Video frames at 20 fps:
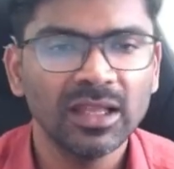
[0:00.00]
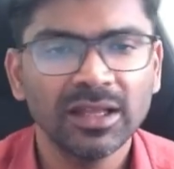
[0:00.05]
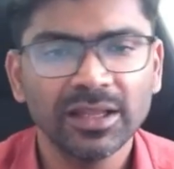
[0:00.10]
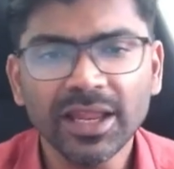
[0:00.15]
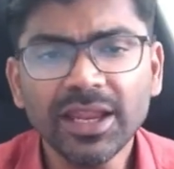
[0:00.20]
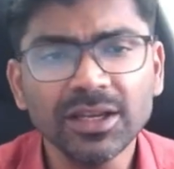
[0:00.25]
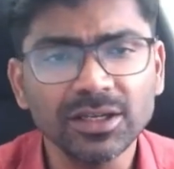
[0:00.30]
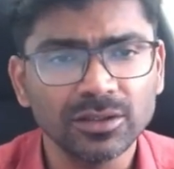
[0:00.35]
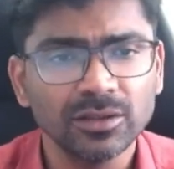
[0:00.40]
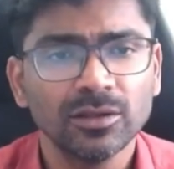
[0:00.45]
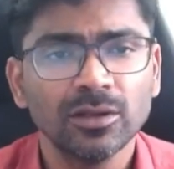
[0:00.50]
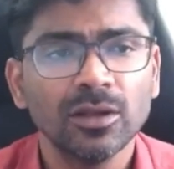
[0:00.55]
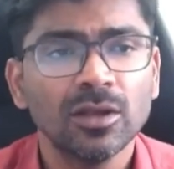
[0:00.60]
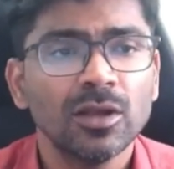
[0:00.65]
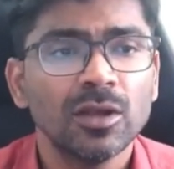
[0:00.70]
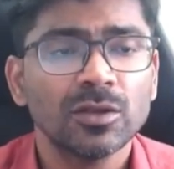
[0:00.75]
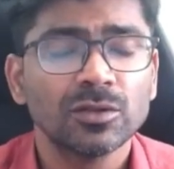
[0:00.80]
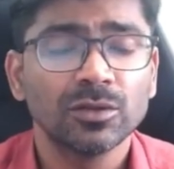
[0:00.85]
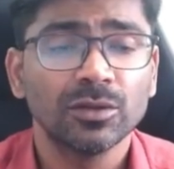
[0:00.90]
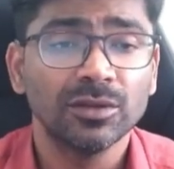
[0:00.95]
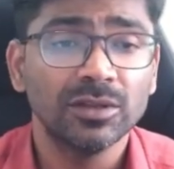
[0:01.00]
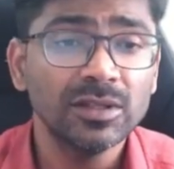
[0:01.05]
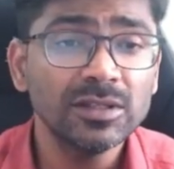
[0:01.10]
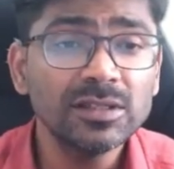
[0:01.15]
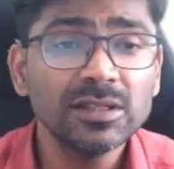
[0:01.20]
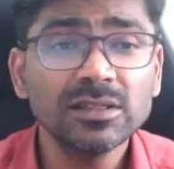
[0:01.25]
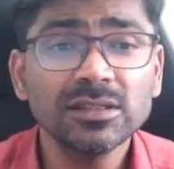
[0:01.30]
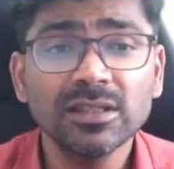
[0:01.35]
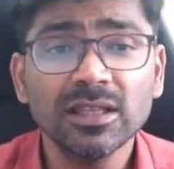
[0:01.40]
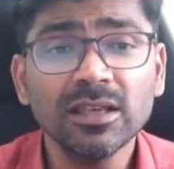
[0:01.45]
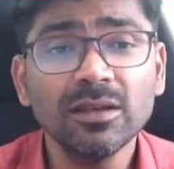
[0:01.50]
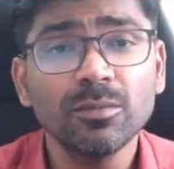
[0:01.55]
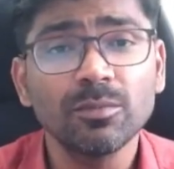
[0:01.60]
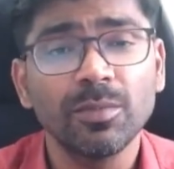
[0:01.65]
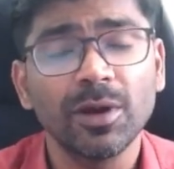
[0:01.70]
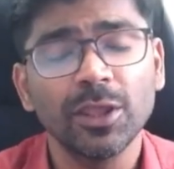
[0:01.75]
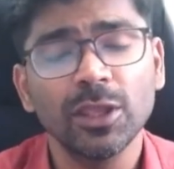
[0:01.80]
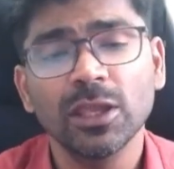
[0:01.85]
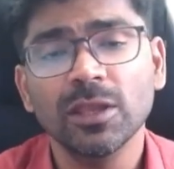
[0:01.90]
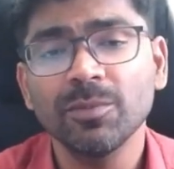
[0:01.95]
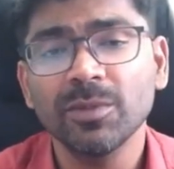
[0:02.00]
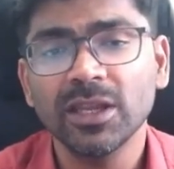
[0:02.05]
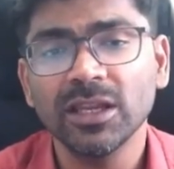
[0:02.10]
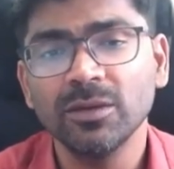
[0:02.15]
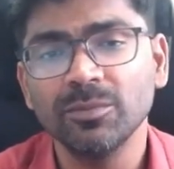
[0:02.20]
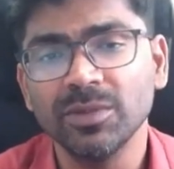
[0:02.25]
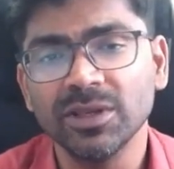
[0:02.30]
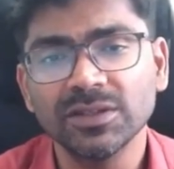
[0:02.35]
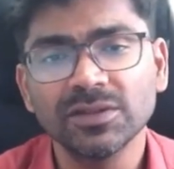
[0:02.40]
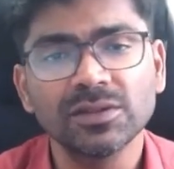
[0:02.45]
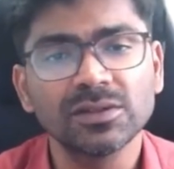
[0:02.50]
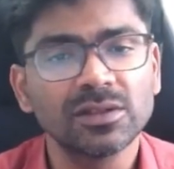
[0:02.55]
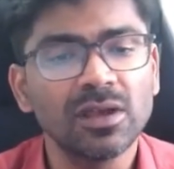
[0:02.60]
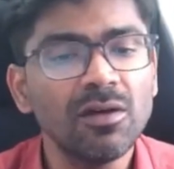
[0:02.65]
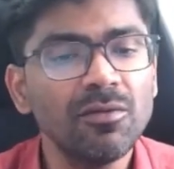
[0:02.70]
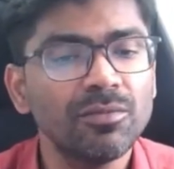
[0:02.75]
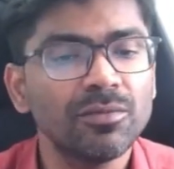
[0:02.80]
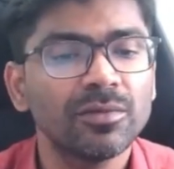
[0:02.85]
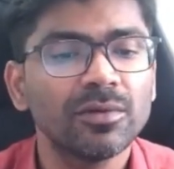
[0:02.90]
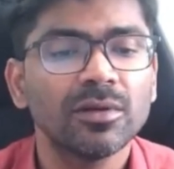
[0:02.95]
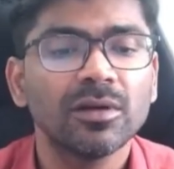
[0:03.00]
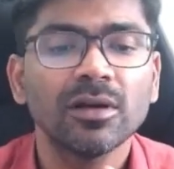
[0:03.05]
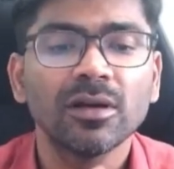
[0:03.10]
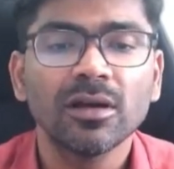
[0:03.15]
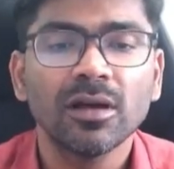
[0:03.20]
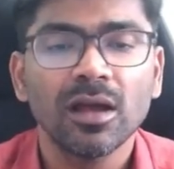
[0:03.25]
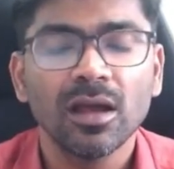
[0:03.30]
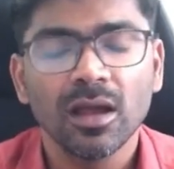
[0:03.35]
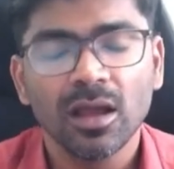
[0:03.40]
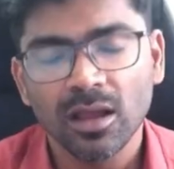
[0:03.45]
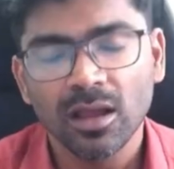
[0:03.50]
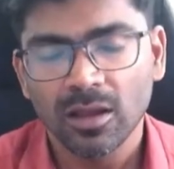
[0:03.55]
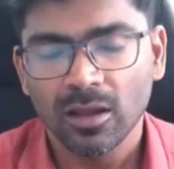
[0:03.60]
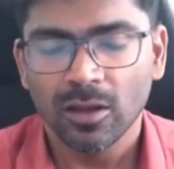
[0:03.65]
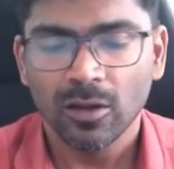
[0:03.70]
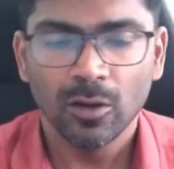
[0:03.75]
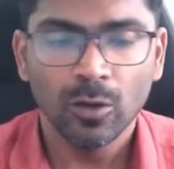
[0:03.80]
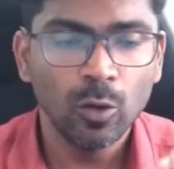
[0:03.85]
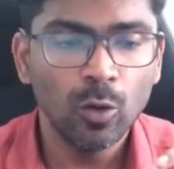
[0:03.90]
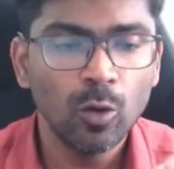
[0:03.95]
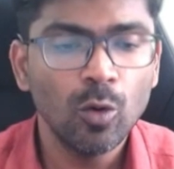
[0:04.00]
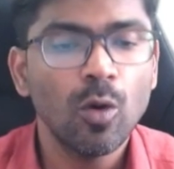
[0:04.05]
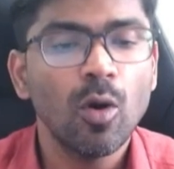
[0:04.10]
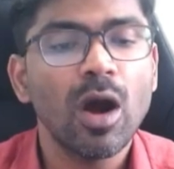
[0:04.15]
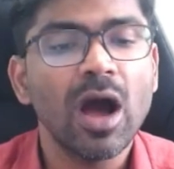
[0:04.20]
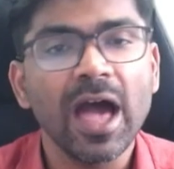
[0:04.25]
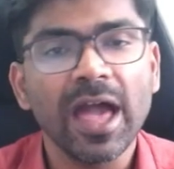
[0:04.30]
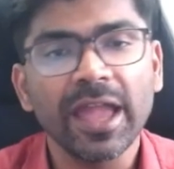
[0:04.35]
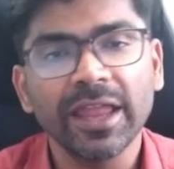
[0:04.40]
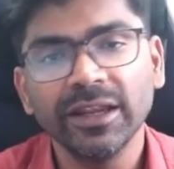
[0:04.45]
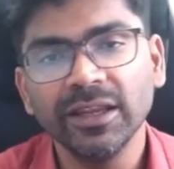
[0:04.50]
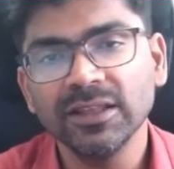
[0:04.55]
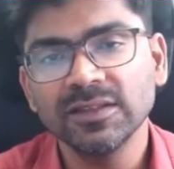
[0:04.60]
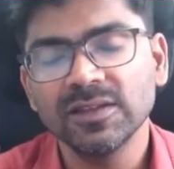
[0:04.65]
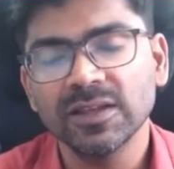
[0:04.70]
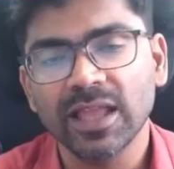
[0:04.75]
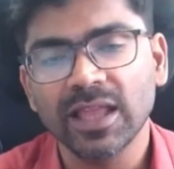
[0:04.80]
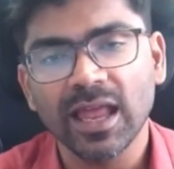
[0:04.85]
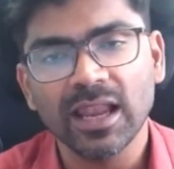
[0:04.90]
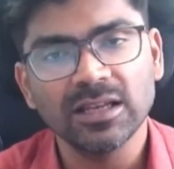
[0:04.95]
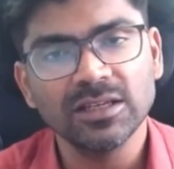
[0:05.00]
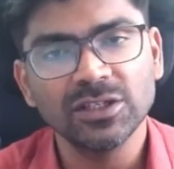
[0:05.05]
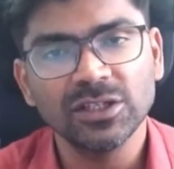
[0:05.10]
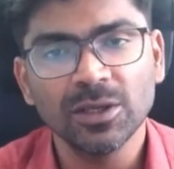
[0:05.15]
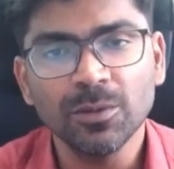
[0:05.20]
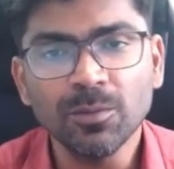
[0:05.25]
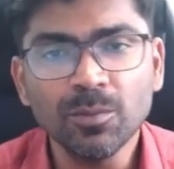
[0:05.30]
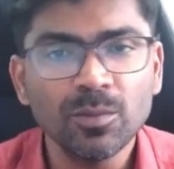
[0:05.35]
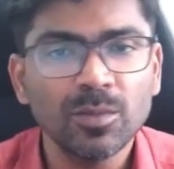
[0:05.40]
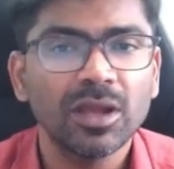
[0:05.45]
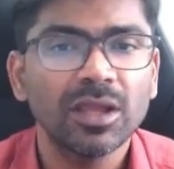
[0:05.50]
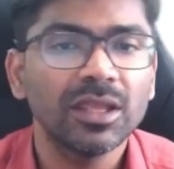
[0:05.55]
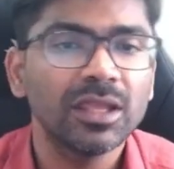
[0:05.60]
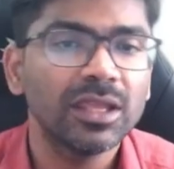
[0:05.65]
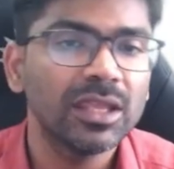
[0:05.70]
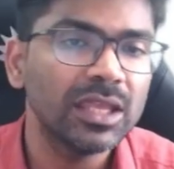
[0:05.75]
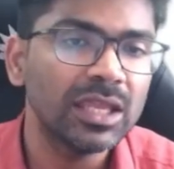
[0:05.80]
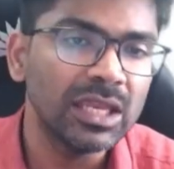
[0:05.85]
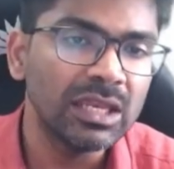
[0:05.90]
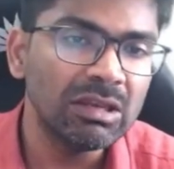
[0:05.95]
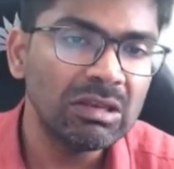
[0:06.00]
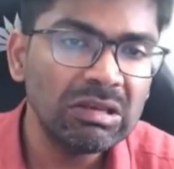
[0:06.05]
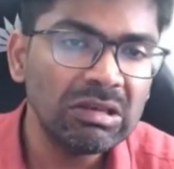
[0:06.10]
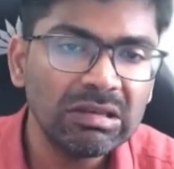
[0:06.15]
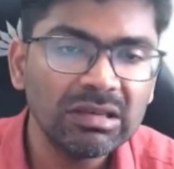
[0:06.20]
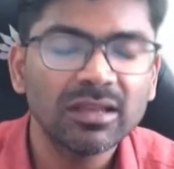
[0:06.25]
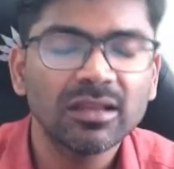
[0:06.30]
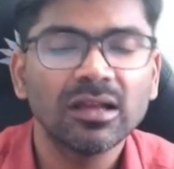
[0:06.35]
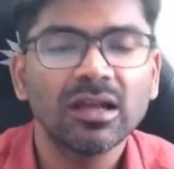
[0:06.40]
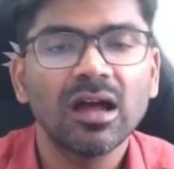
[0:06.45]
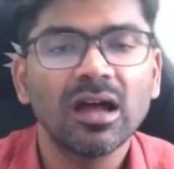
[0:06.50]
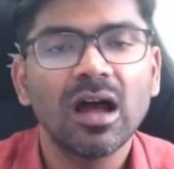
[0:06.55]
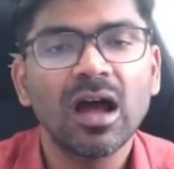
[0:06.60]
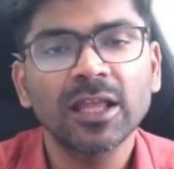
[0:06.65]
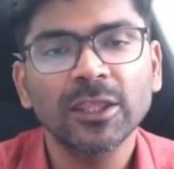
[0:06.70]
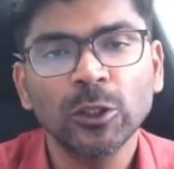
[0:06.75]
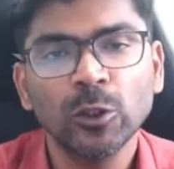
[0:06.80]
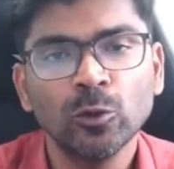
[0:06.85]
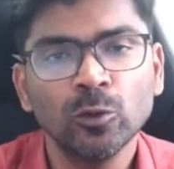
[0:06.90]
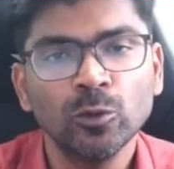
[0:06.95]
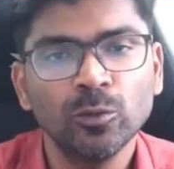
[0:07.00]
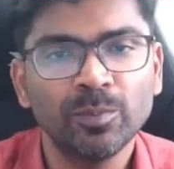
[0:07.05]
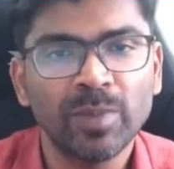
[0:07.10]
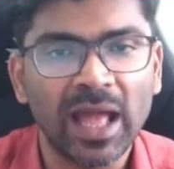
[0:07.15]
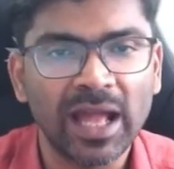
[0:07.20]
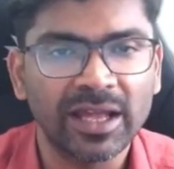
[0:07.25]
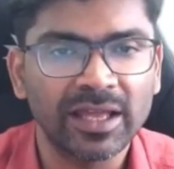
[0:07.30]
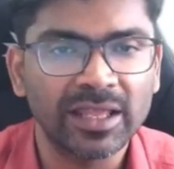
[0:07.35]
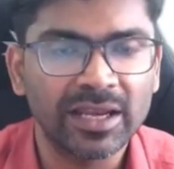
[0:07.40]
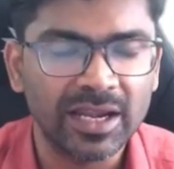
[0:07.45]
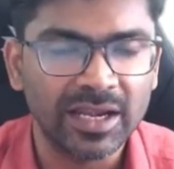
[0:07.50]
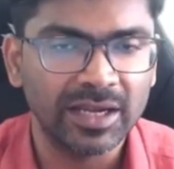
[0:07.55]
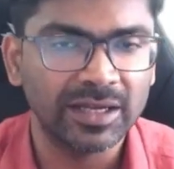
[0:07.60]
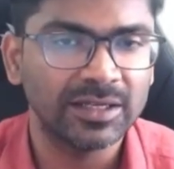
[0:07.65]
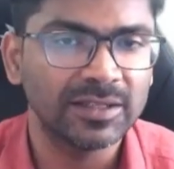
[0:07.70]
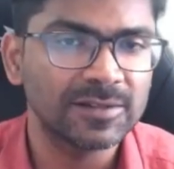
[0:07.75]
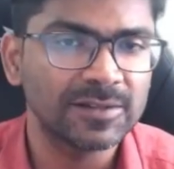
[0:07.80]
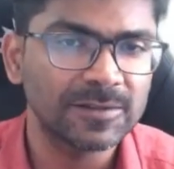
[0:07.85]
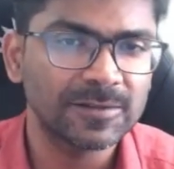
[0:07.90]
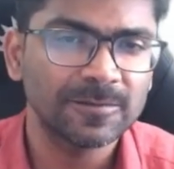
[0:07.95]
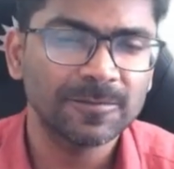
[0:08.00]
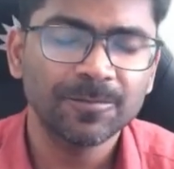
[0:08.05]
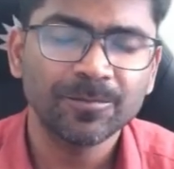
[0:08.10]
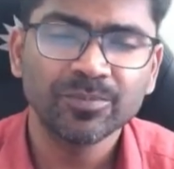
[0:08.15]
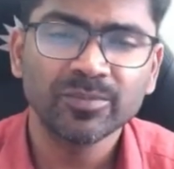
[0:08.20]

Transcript: Right? So this is the biochemical basis of low ionized calcium in acute pancreatitis.